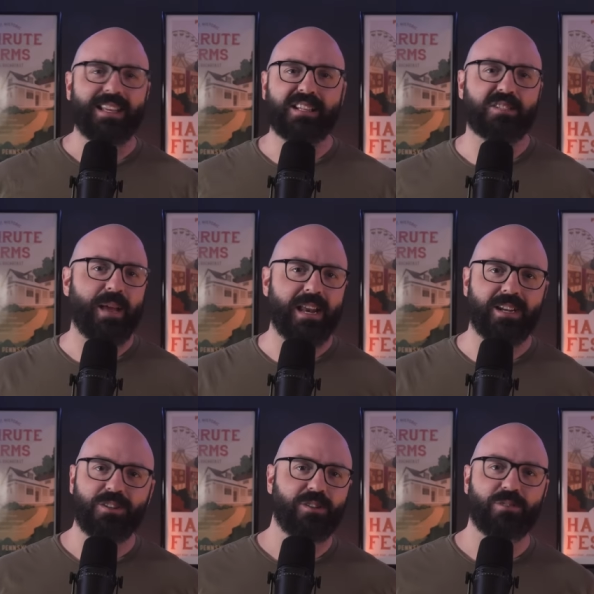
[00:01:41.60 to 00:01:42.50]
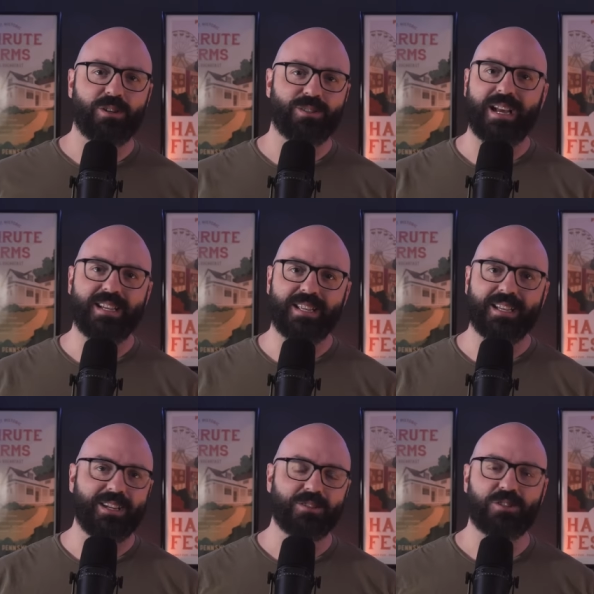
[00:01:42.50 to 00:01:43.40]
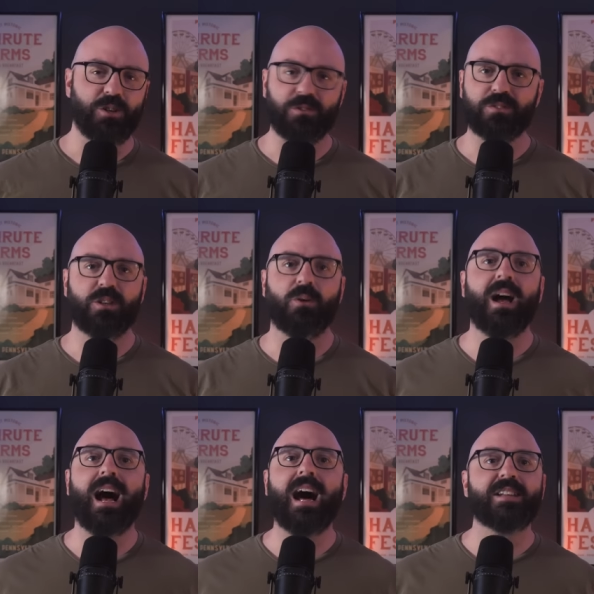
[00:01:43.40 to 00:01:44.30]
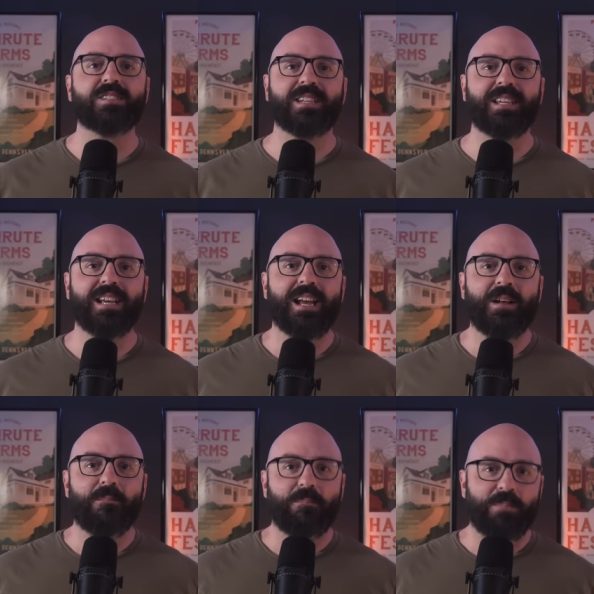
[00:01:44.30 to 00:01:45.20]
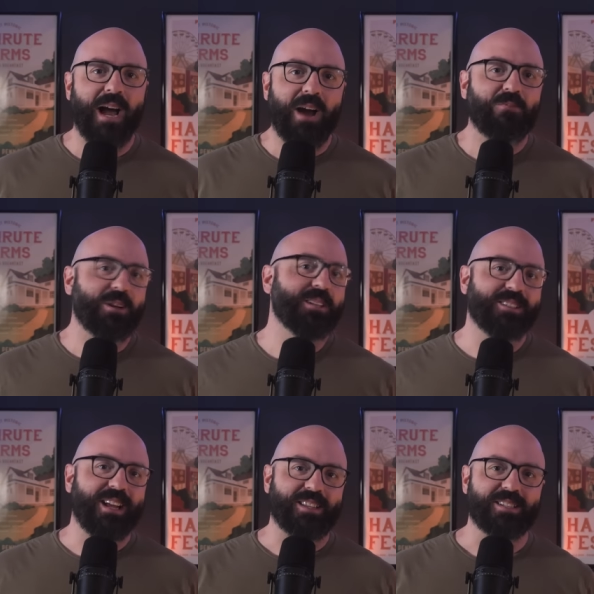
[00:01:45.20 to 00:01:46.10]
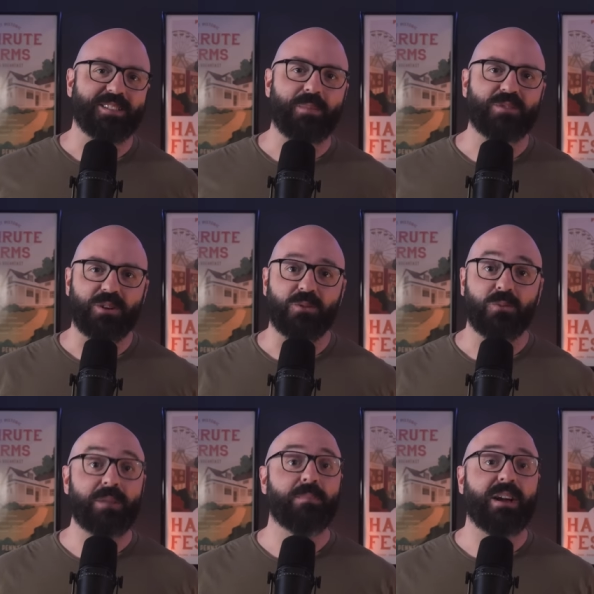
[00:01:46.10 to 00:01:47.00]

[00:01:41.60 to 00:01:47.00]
the expanded universe idea here too. So honestly, I really like this episode, written